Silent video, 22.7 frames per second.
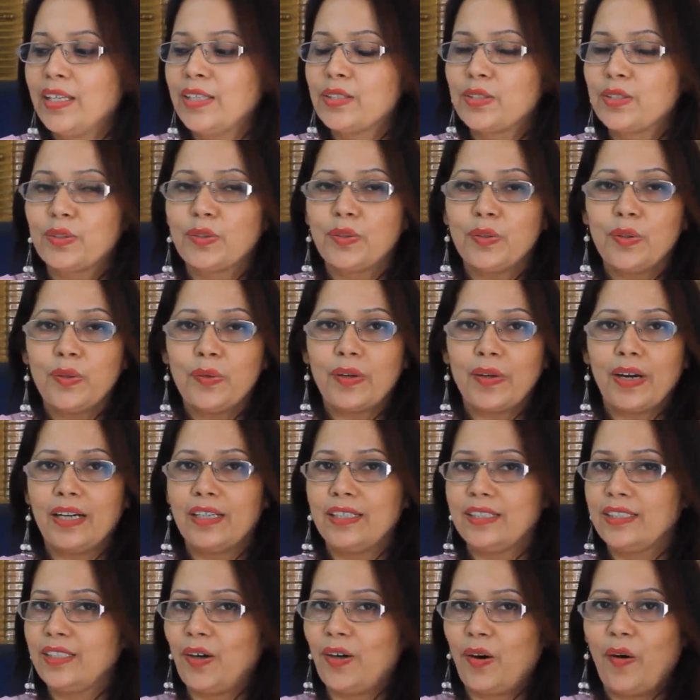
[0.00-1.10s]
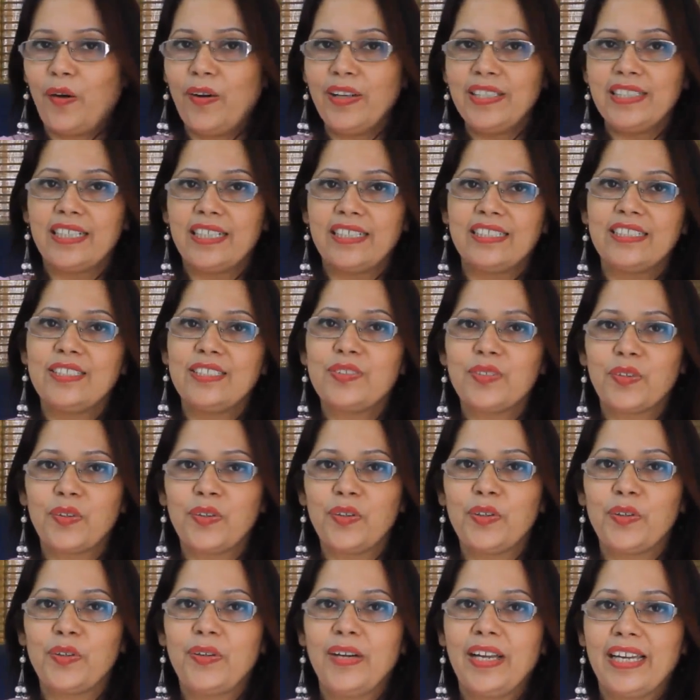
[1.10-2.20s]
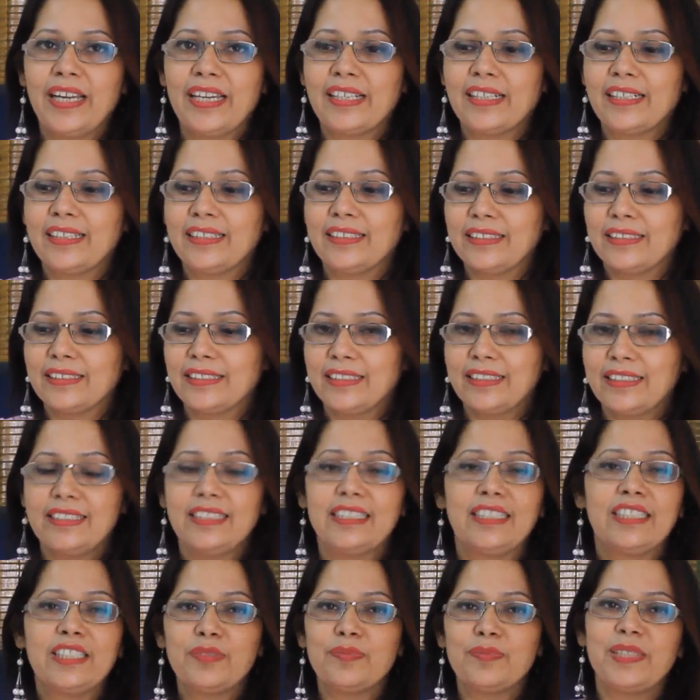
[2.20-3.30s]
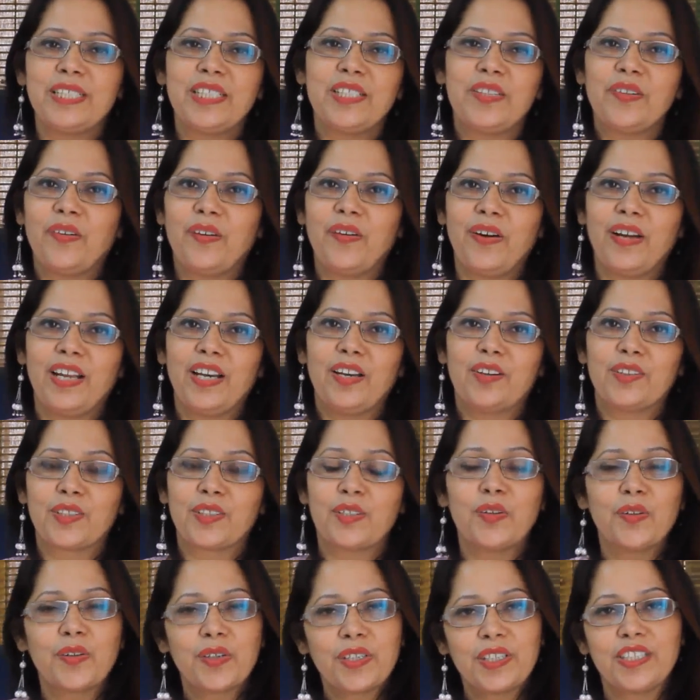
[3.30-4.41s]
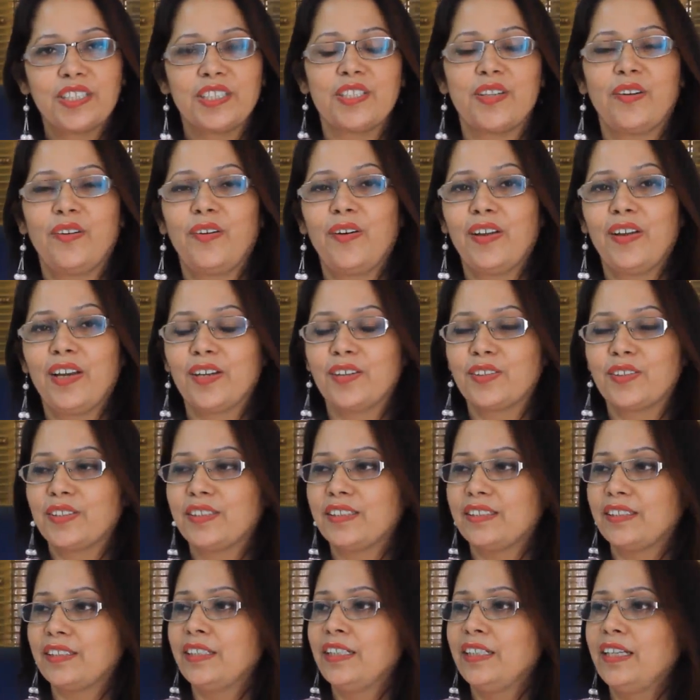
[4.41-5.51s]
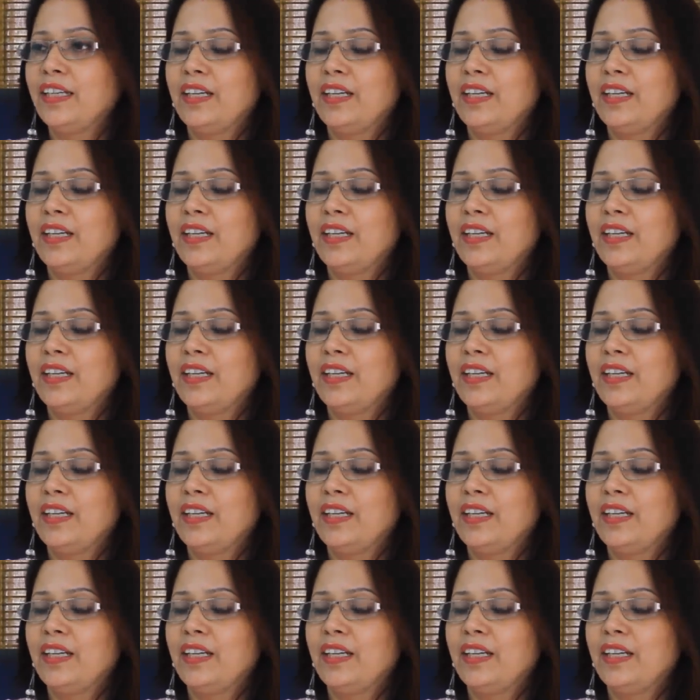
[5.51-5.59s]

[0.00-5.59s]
So the oils I just told you, like the sesame seed oil or the coconut oil or the